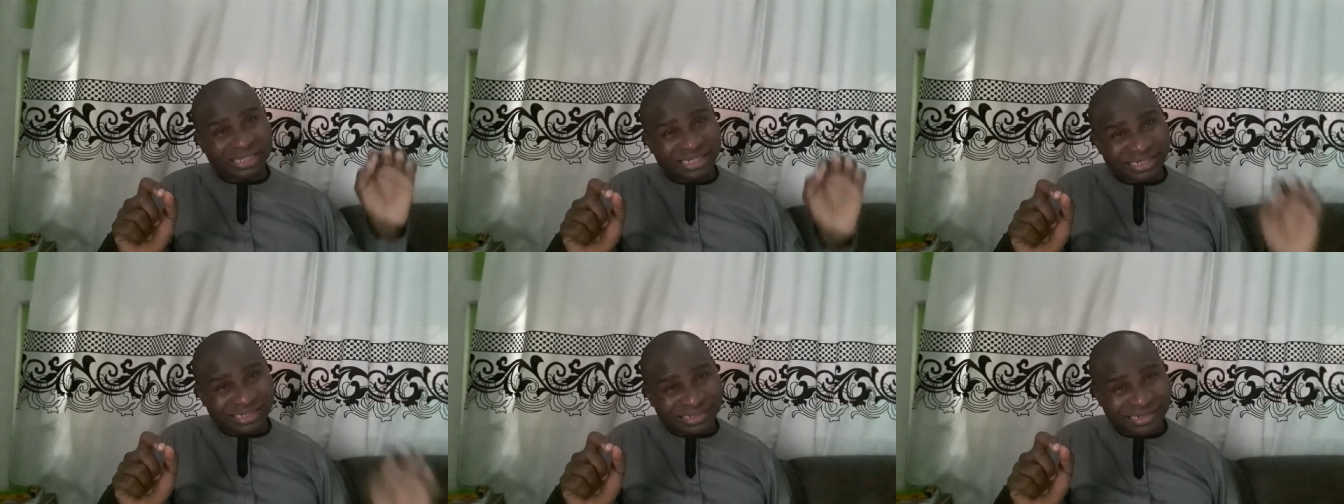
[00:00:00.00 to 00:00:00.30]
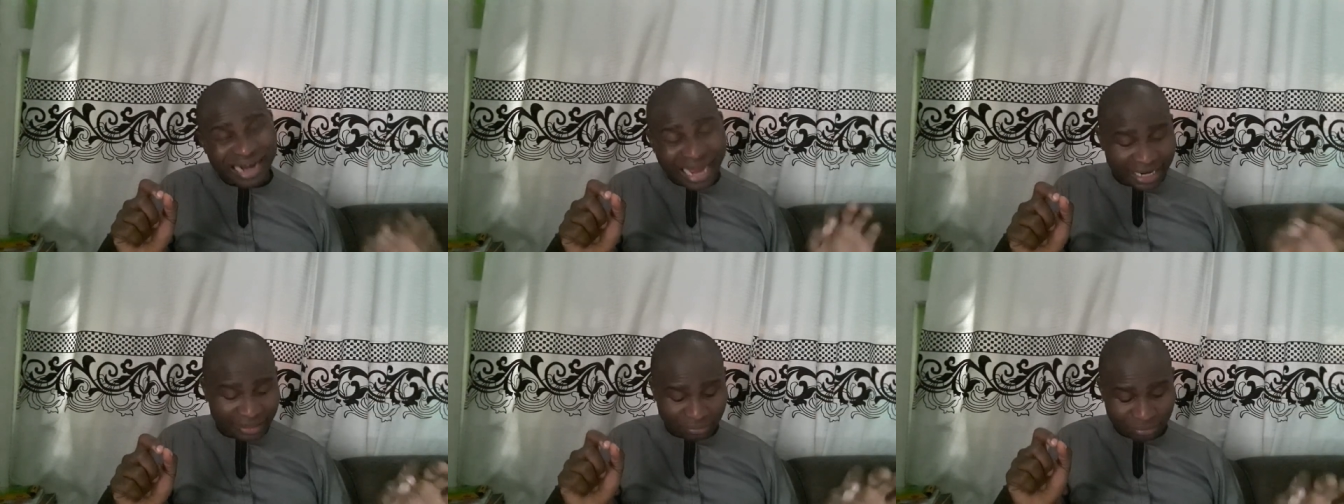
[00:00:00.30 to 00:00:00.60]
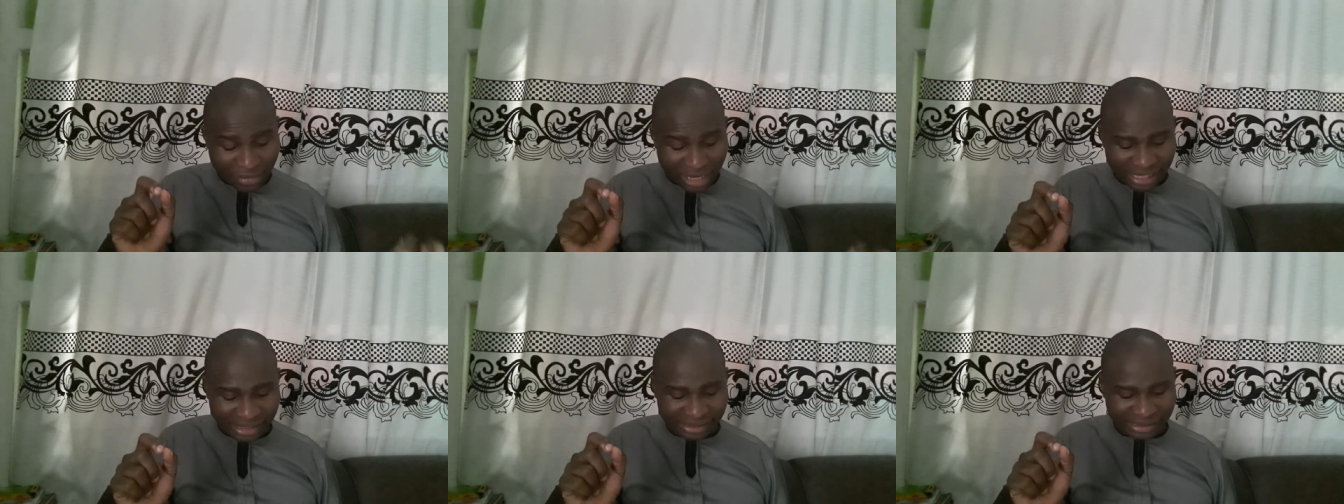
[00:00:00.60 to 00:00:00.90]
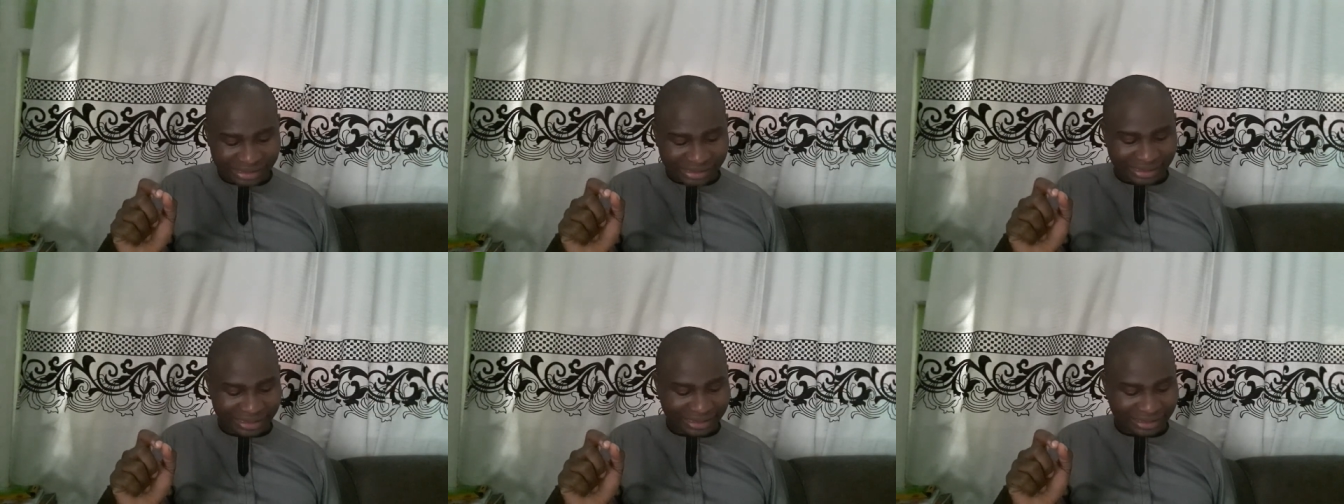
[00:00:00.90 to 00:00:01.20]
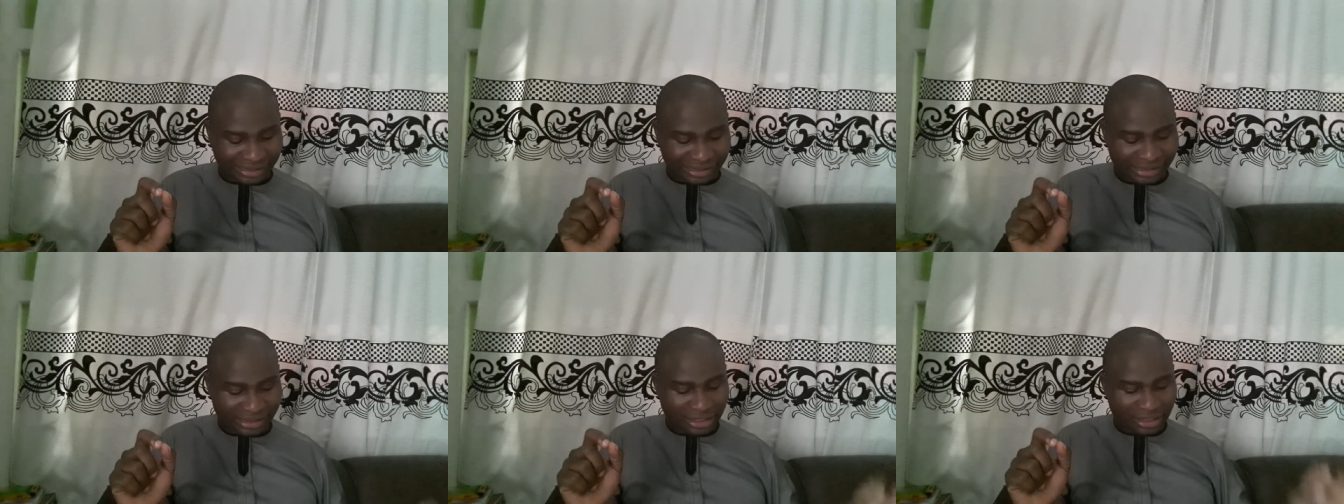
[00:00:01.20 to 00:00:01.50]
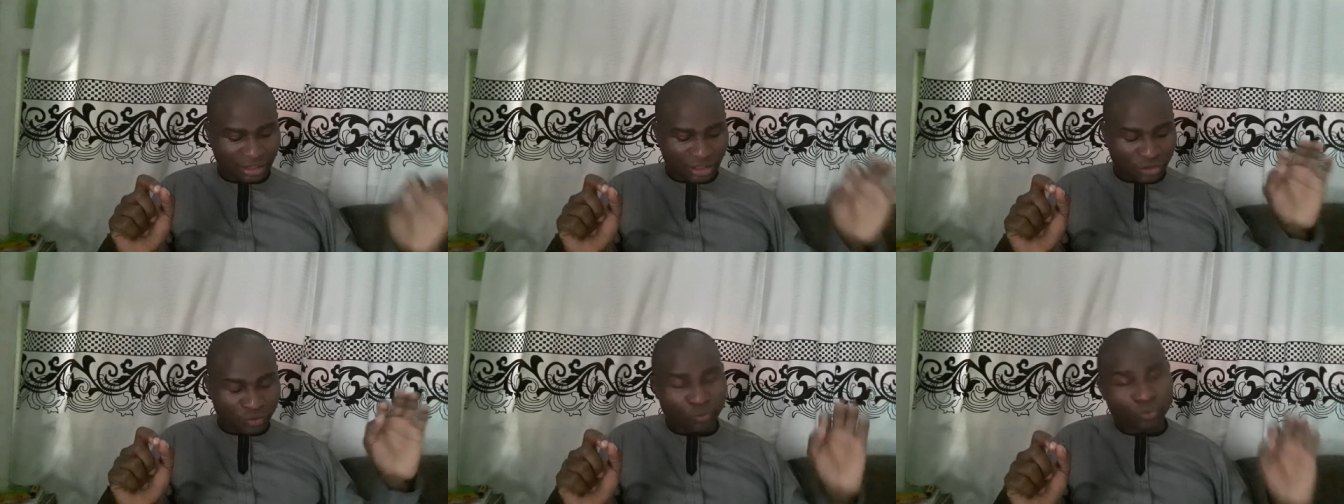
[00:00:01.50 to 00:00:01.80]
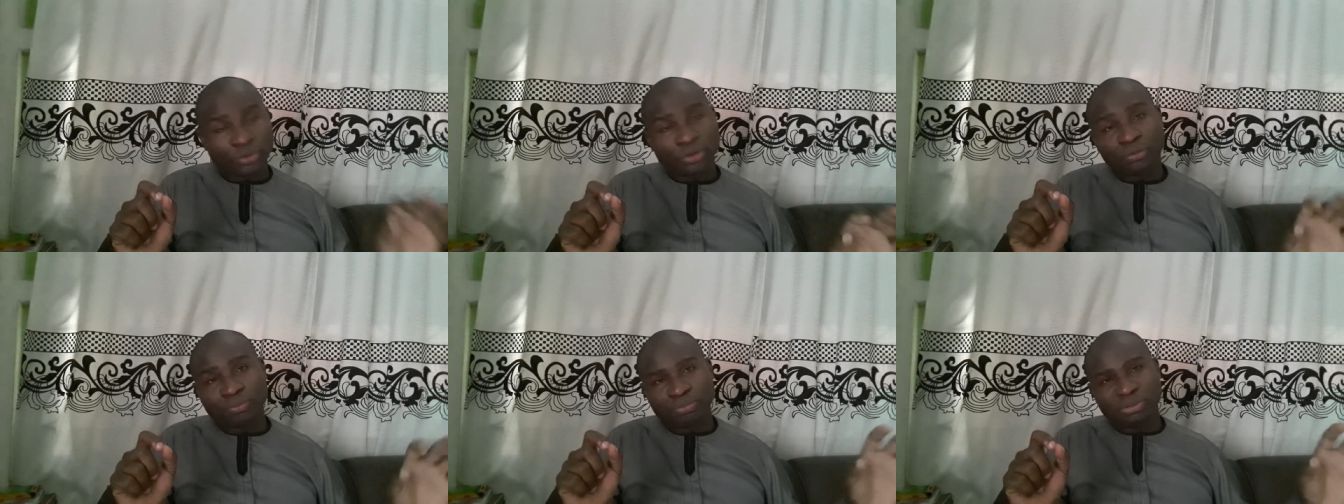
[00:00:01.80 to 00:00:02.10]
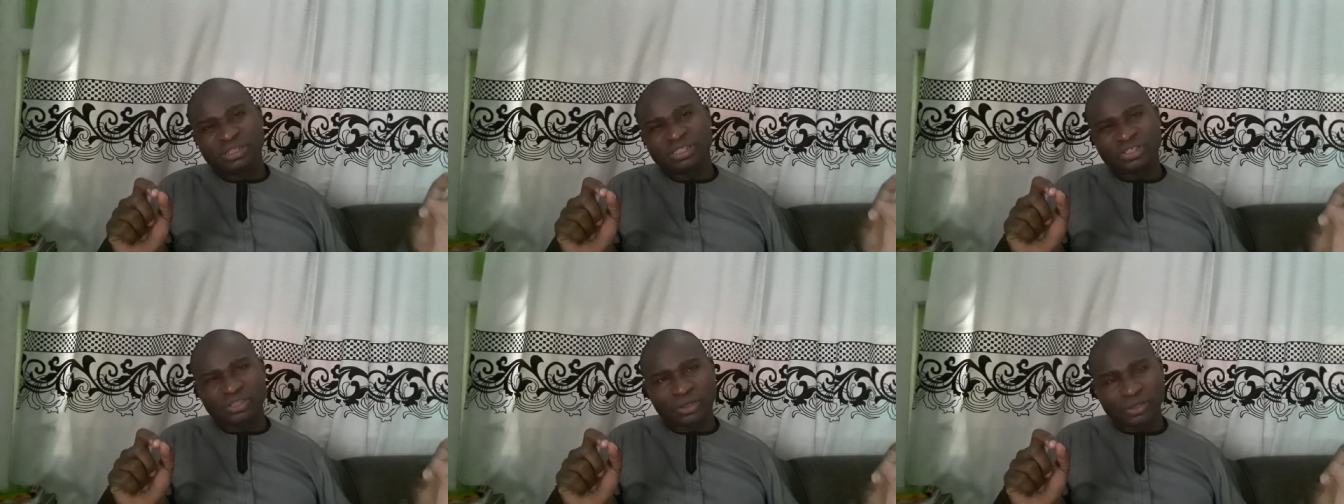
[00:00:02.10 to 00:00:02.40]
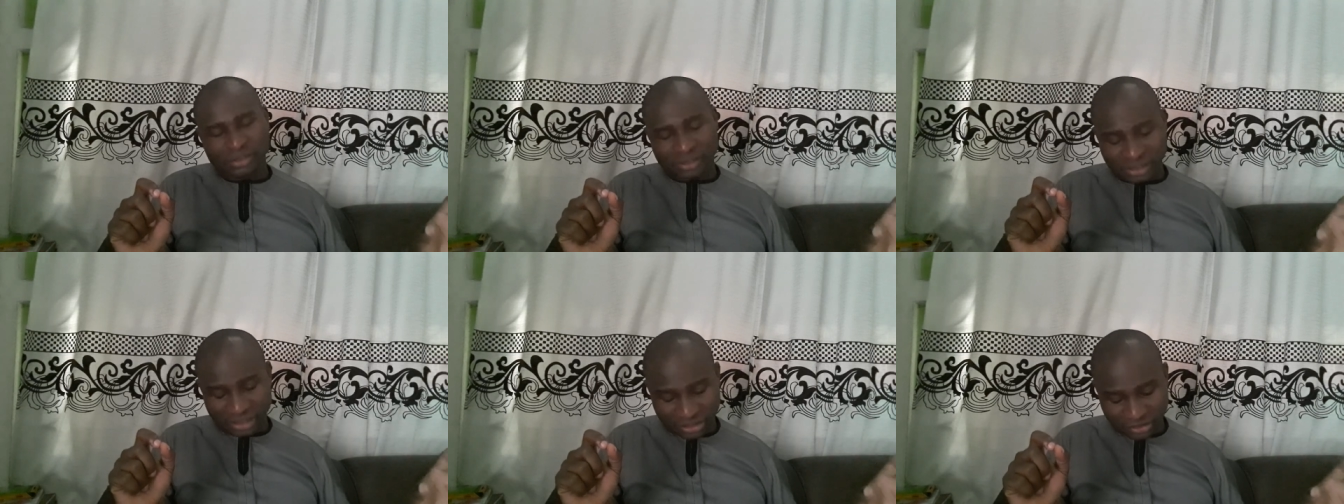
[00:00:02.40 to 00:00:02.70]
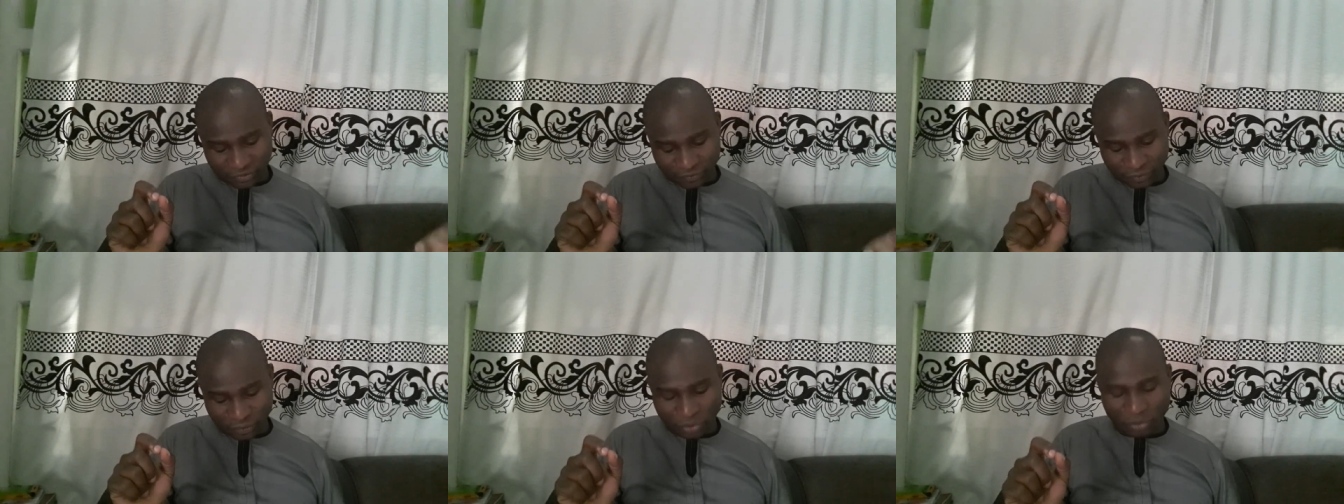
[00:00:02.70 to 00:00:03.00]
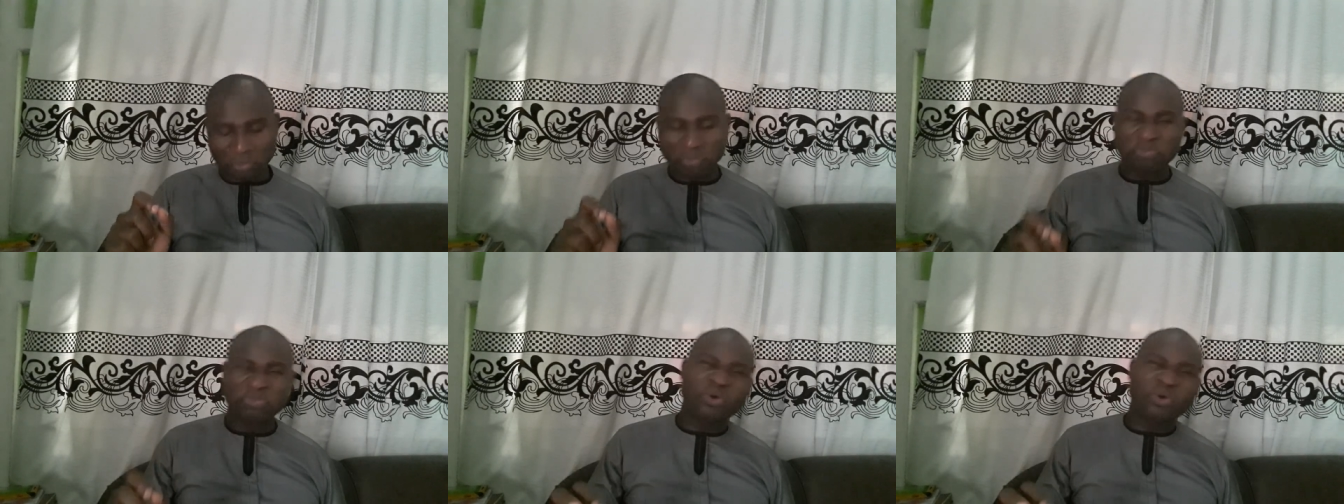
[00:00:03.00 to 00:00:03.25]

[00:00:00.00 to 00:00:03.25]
right mindset will be successful.